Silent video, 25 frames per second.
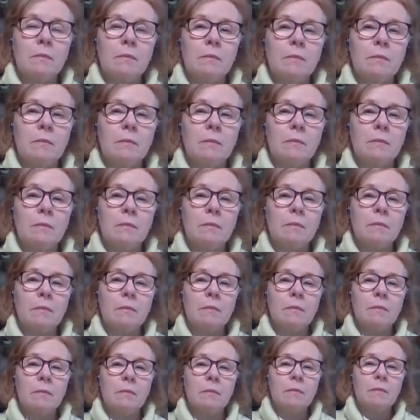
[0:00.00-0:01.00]

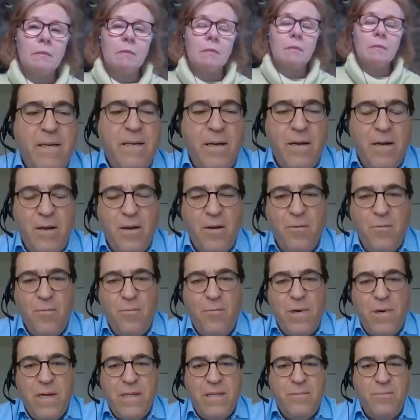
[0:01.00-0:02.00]
I think
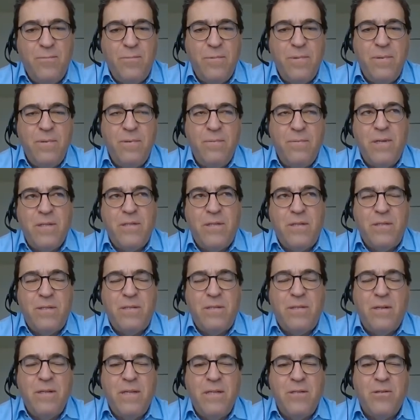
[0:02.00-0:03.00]
what
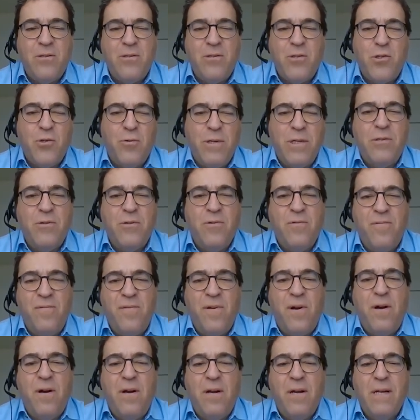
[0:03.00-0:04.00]
studies are showing so
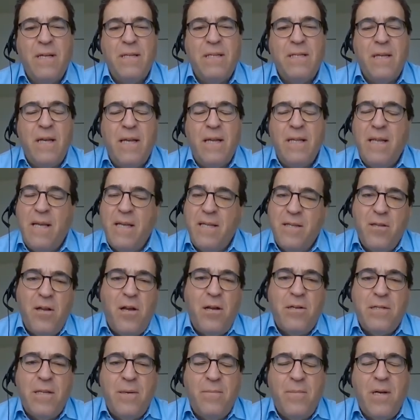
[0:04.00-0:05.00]
far is, and I
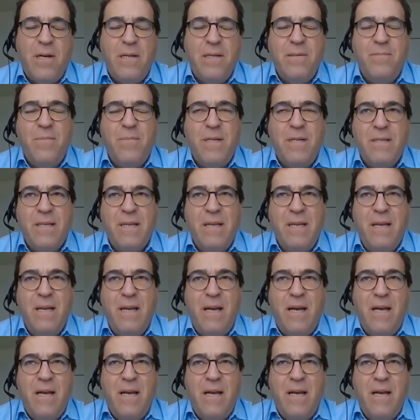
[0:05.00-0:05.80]
talk about it, but